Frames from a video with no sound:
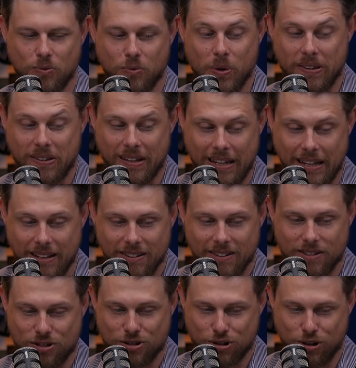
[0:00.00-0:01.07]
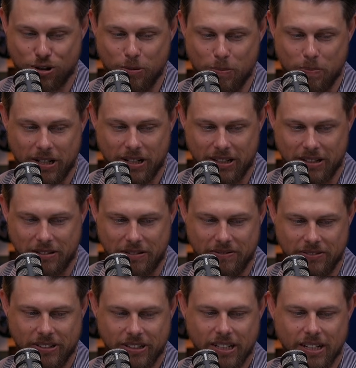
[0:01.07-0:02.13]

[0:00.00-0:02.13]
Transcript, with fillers: within the scope of